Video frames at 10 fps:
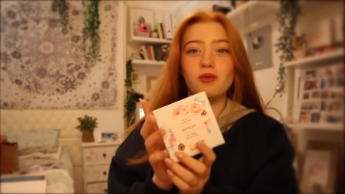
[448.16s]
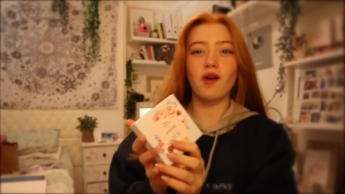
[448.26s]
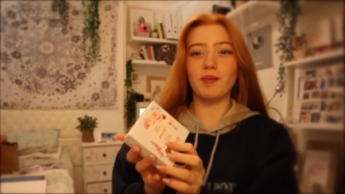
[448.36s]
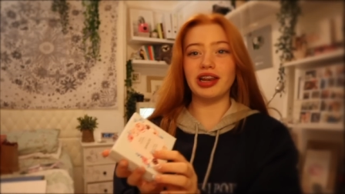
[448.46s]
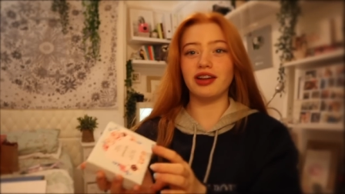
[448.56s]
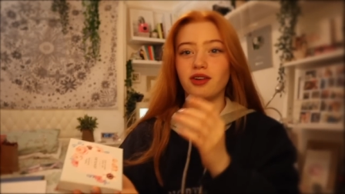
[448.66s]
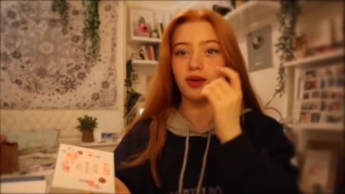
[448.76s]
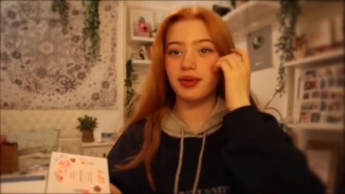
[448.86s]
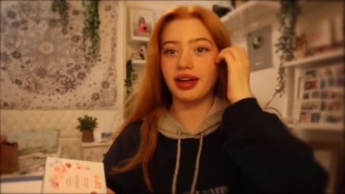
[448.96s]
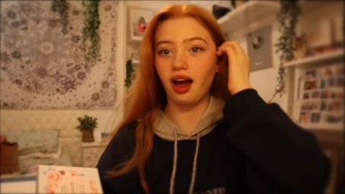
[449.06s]
what Amelia
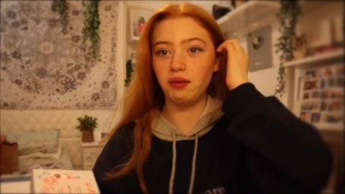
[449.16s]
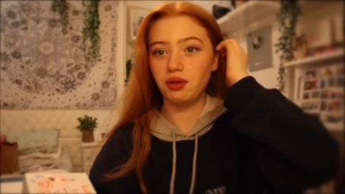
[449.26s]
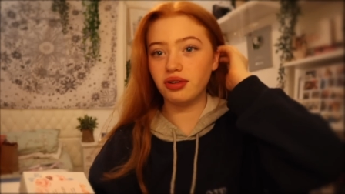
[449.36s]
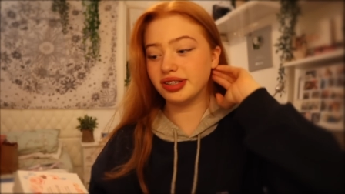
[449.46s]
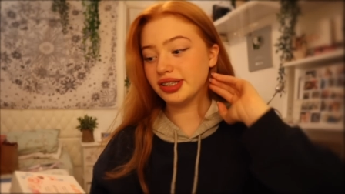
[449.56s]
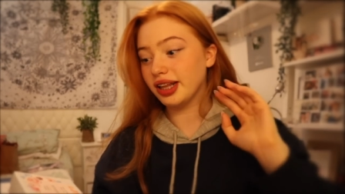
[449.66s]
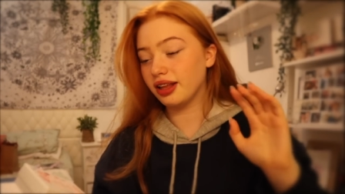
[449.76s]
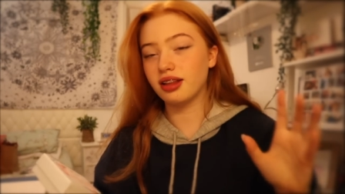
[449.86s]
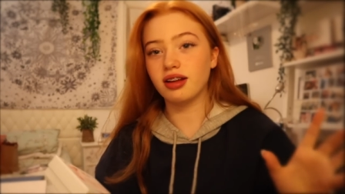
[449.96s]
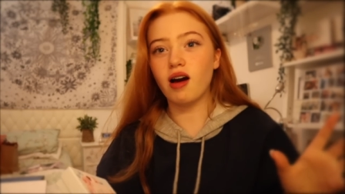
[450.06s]
got me, I'm
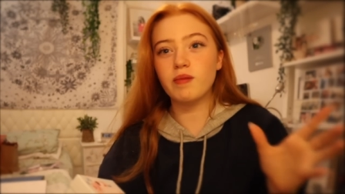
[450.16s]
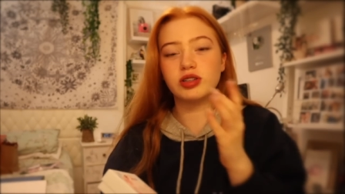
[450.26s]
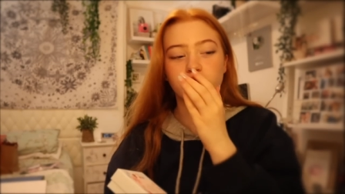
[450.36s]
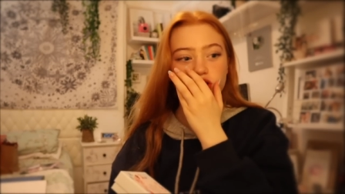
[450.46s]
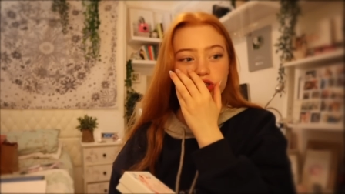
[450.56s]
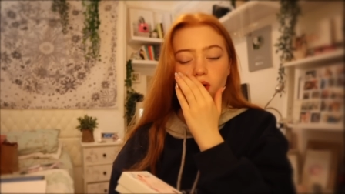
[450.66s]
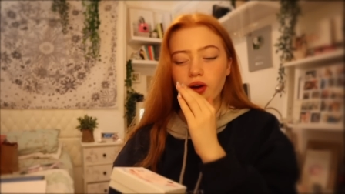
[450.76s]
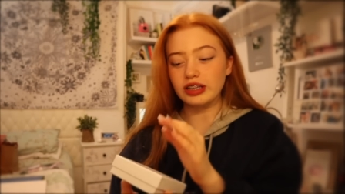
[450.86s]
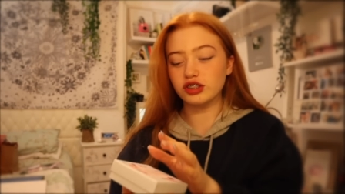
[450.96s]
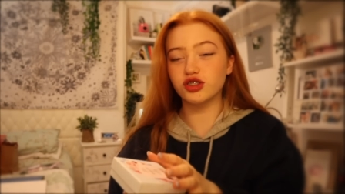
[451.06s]
honestly, I'm in
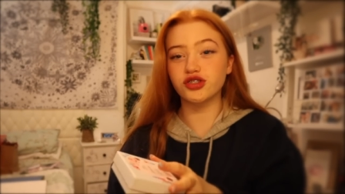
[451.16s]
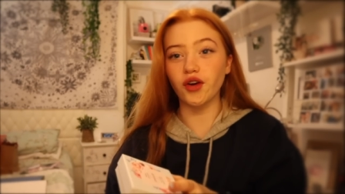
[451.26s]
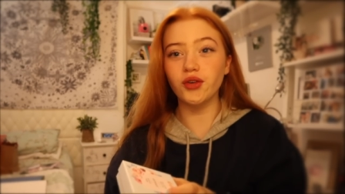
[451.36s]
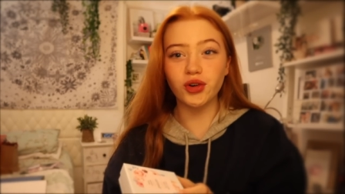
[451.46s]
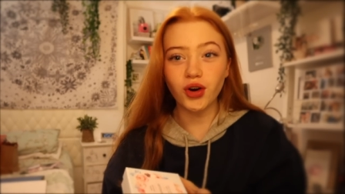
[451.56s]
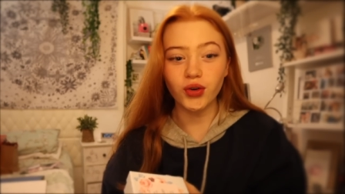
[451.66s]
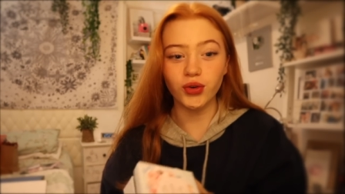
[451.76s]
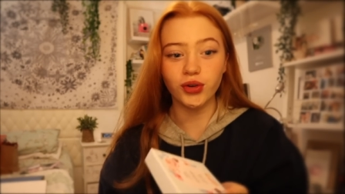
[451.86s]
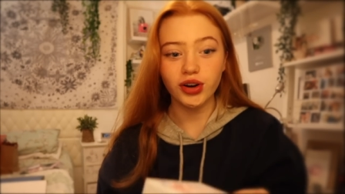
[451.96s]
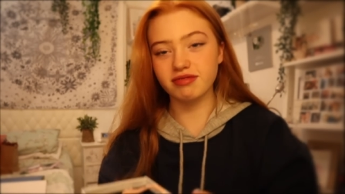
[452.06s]
shock. It's so
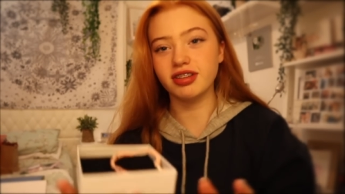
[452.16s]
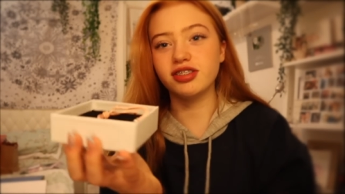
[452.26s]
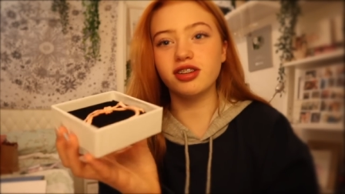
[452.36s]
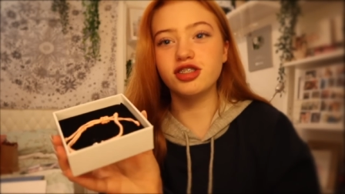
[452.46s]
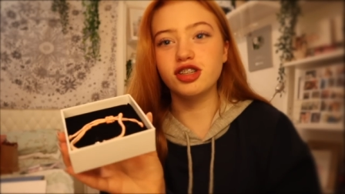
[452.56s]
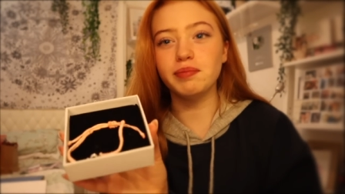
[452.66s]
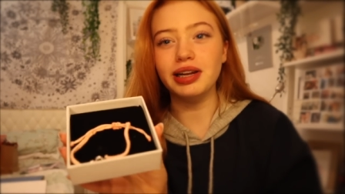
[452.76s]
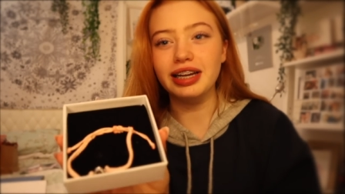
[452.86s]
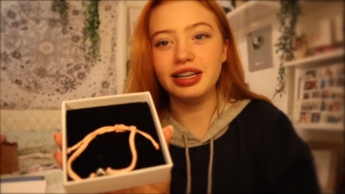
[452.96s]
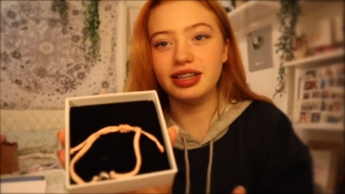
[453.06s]
cool. It's such an
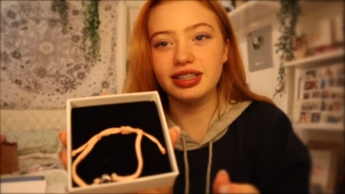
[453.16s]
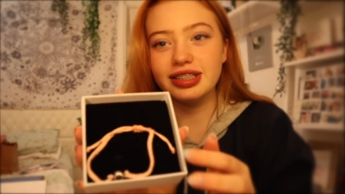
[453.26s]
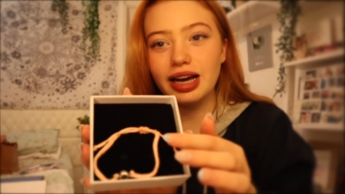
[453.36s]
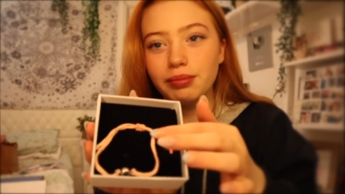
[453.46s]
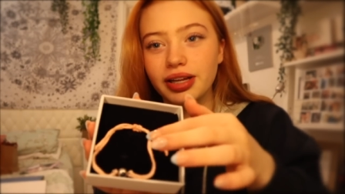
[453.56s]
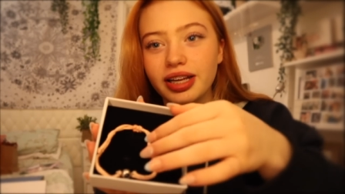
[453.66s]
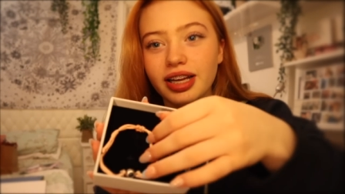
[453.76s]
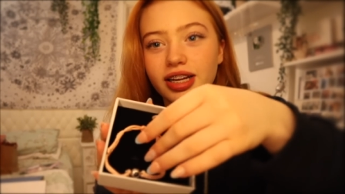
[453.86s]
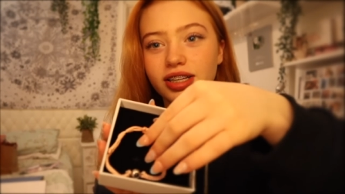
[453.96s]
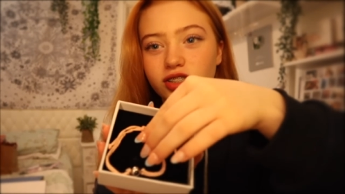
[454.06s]
Amelia thing to get me.
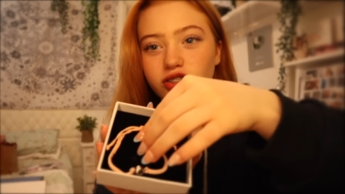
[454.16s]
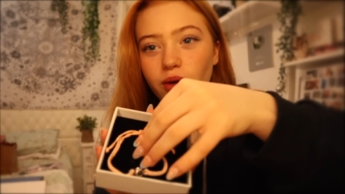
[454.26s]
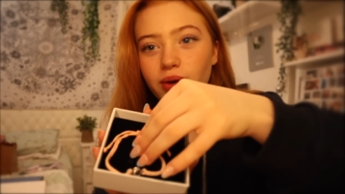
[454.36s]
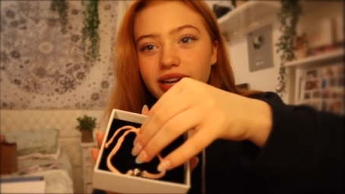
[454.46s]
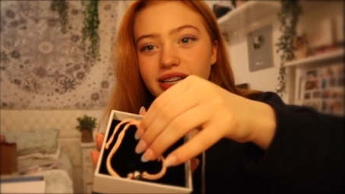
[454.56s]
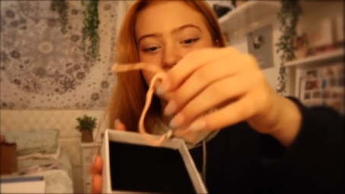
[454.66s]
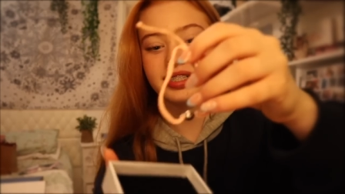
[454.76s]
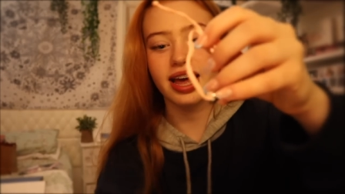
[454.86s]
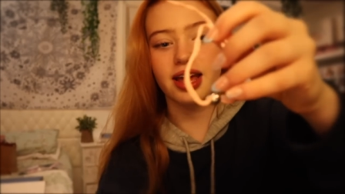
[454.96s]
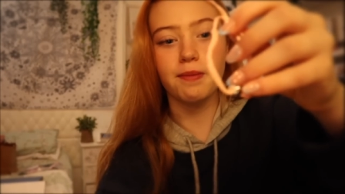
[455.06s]
So it is a